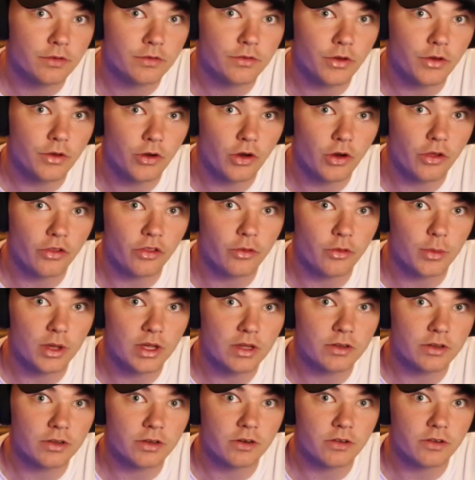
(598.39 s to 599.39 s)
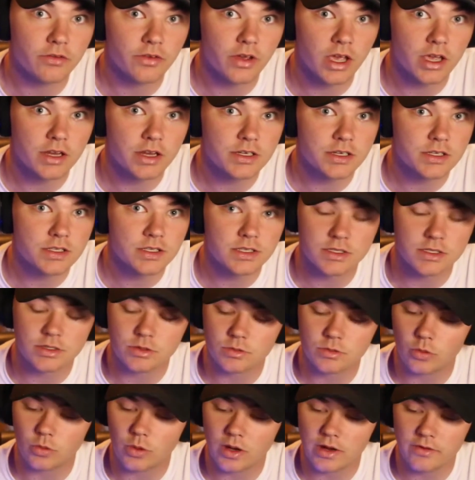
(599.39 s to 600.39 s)
turn on the bell notifications
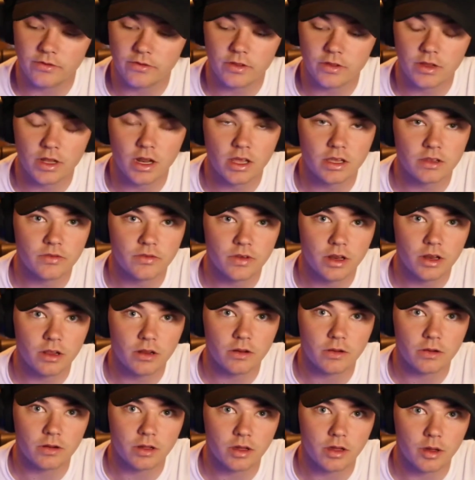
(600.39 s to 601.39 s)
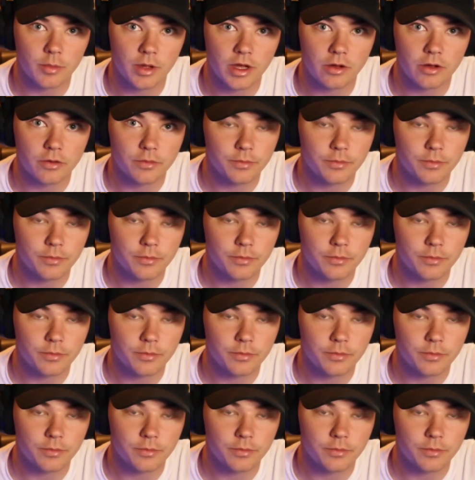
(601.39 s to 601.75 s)
and wait for the next video to come out.